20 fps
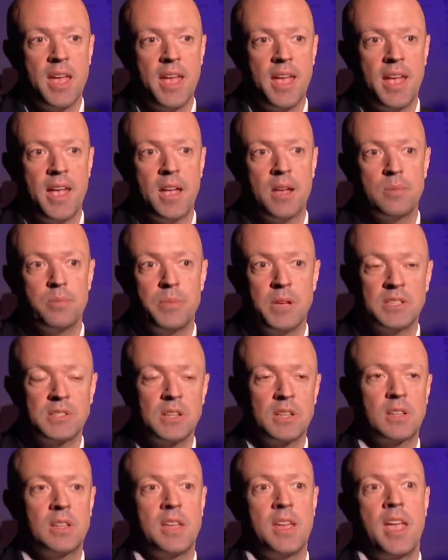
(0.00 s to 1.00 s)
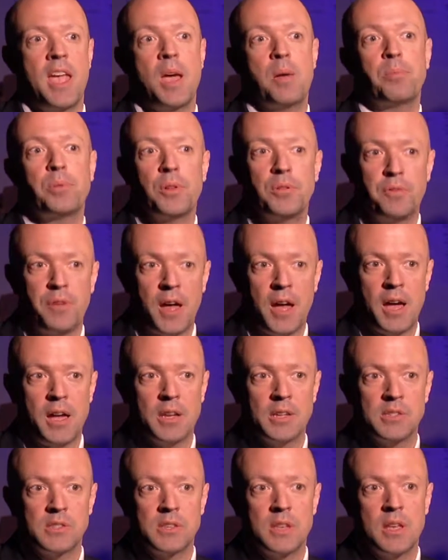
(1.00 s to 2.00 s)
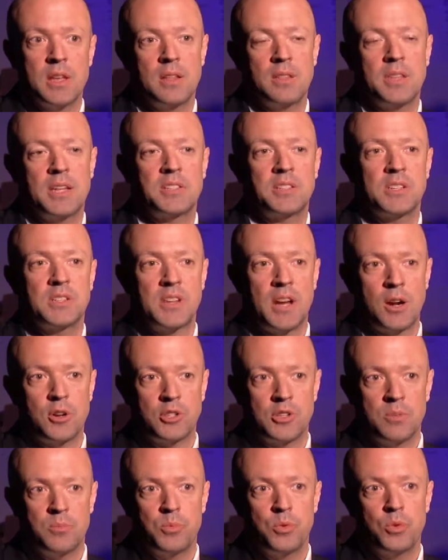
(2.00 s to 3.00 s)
and basically amplifies that desire to